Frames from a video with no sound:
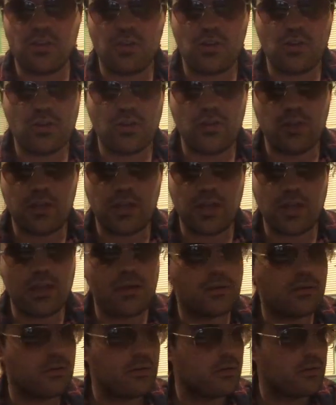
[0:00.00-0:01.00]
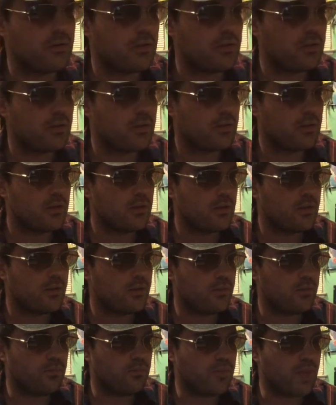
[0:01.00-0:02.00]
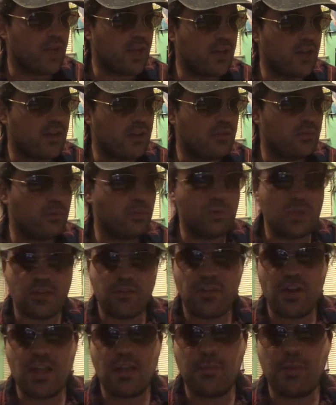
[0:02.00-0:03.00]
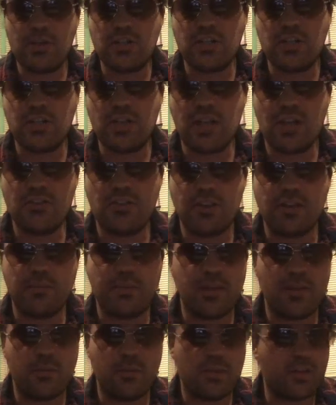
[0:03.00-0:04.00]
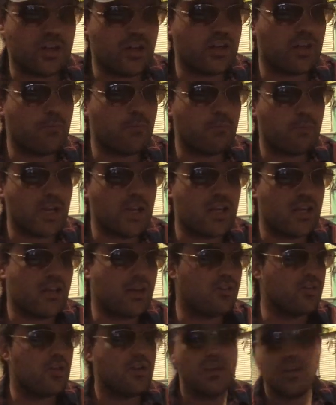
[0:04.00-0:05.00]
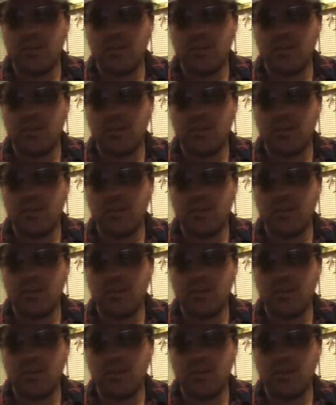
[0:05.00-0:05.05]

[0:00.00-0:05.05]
early, then when they finally mention Godzilla, but when they're in a meeting, because